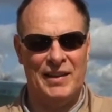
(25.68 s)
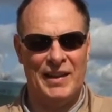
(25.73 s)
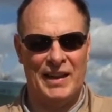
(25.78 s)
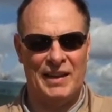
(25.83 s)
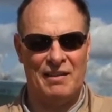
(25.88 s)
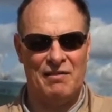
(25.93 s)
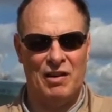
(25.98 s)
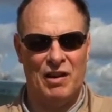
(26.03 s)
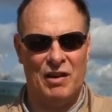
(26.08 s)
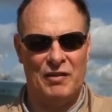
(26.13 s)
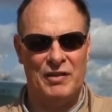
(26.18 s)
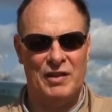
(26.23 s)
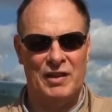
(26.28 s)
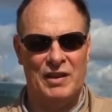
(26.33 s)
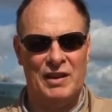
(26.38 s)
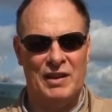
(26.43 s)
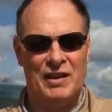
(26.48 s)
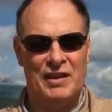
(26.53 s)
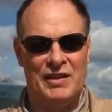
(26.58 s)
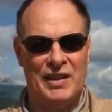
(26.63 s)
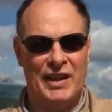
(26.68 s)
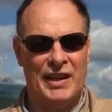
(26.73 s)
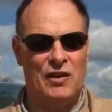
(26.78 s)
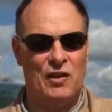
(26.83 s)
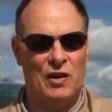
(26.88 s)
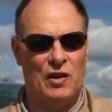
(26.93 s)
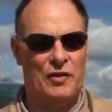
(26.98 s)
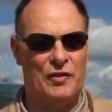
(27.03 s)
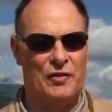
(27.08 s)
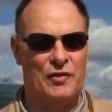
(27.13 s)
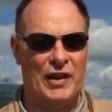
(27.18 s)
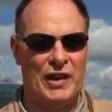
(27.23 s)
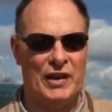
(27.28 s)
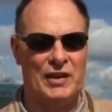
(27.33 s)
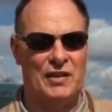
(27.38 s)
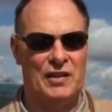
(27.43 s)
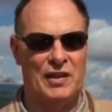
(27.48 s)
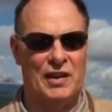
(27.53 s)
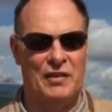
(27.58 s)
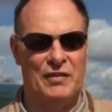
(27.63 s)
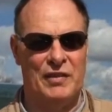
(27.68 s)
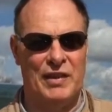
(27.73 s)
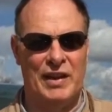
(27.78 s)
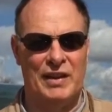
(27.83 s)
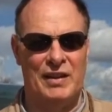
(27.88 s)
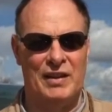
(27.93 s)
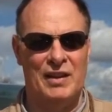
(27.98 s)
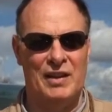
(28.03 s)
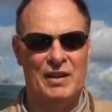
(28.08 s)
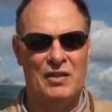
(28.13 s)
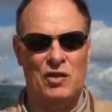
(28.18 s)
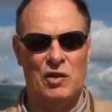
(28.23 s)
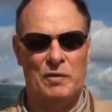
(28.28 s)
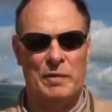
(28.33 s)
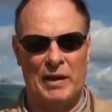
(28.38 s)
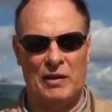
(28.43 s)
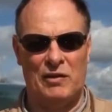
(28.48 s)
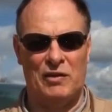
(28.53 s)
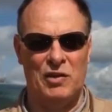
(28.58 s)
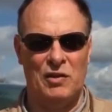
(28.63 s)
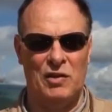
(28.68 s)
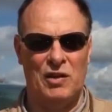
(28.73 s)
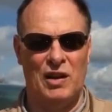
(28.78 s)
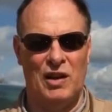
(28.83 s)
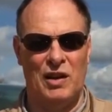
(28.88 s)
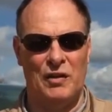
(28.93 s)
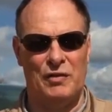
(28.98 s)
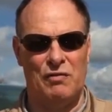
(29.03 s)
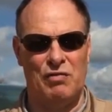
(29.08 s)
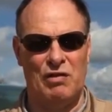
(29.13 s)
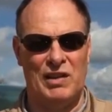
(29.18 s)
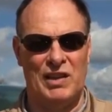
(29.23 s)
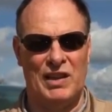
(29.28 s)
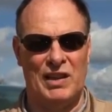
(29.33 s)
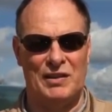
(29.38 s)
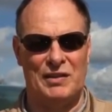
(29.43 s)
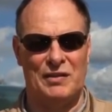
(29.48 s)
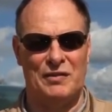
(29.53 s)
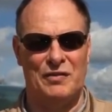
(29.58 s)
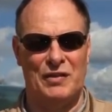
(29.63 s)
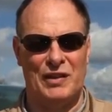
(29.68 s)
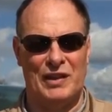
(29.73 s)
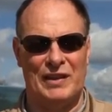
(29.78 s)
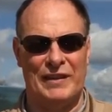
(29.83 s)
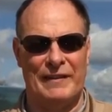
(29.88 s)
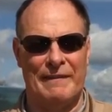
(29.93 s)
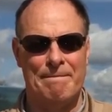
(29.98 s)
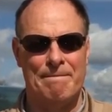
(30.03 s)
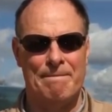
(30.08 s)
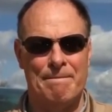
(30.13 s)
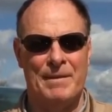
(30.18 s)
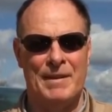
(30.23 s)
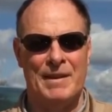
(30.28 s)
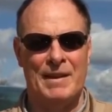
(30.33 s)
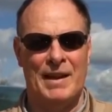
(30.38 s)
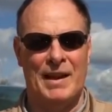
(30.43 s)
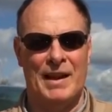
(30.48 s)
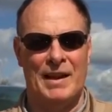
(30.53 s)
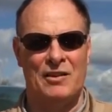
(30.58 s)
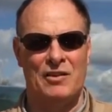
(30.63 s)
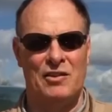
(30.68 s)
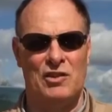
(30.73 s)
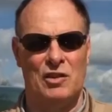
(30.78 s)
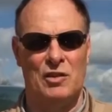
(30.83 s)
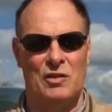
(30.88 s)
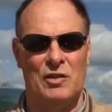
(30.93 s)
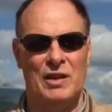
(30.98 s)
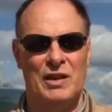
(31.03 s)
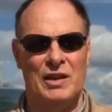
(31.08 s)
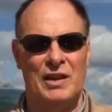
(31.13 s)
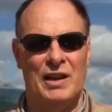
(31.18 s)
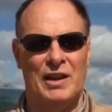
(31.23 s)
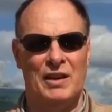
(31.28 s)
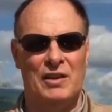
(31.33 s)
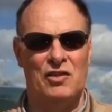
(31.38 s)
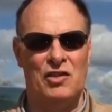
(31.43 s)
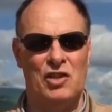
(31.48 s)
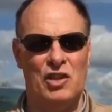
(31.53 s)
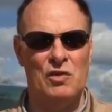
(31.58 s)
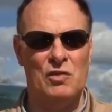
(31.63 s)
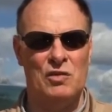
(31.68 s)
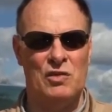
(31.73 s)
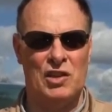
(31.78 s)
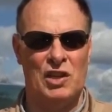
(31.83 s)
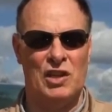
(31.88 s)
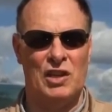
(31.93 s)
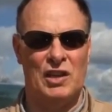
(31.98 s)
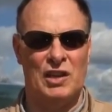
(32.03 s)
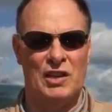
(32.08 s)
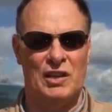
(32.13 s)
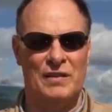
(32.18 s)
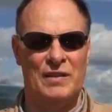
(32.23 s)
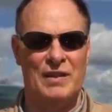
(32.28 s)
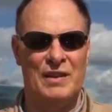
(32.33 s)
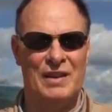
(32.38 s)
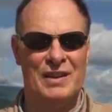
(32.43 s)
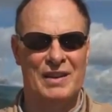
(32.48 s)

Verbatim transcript: in the aircraft, take off, fly to the overhead to about two and a half, three thousand feet, and do a two-turn